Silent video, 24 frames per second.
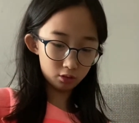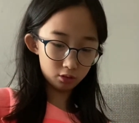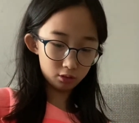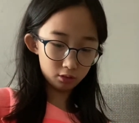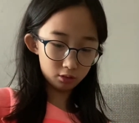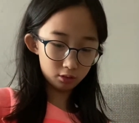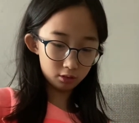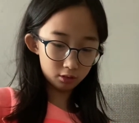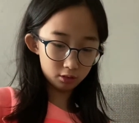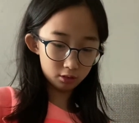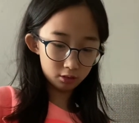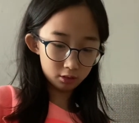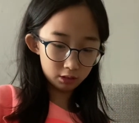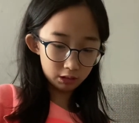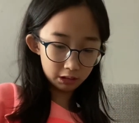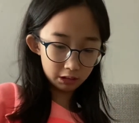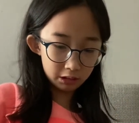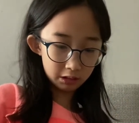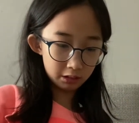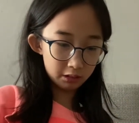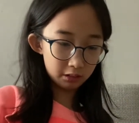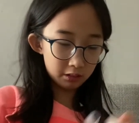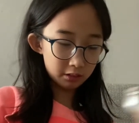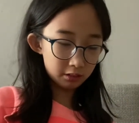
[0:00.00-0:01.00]

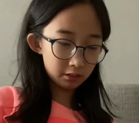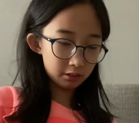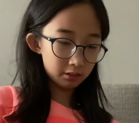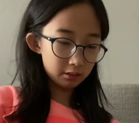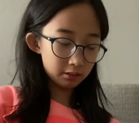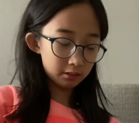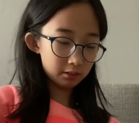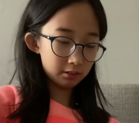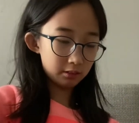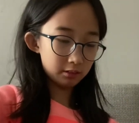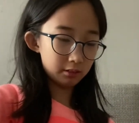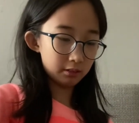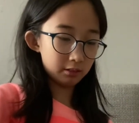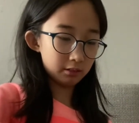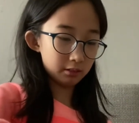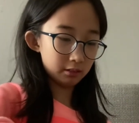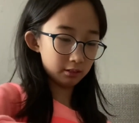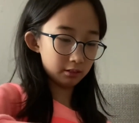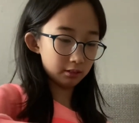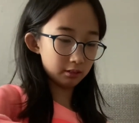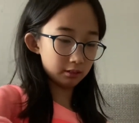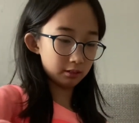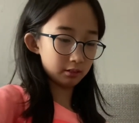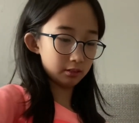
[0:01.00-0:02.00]

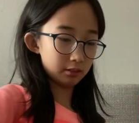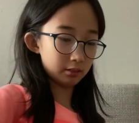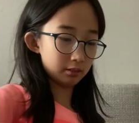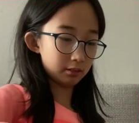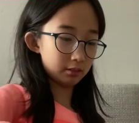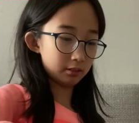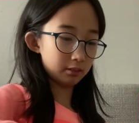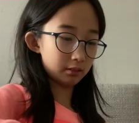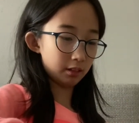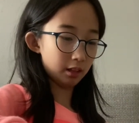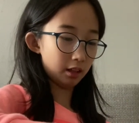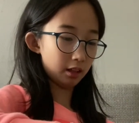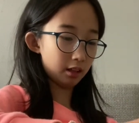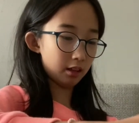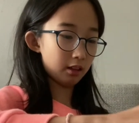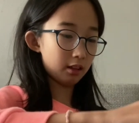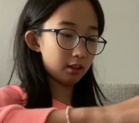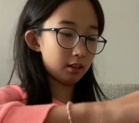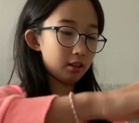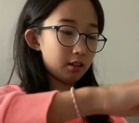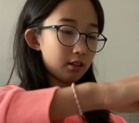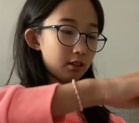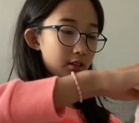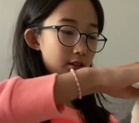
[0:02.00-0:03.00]

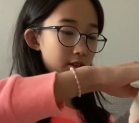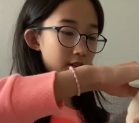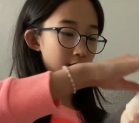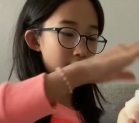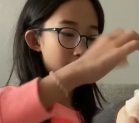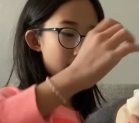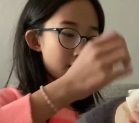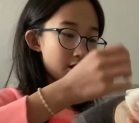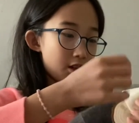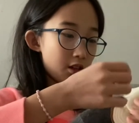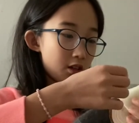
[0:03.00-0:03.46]
[no speech]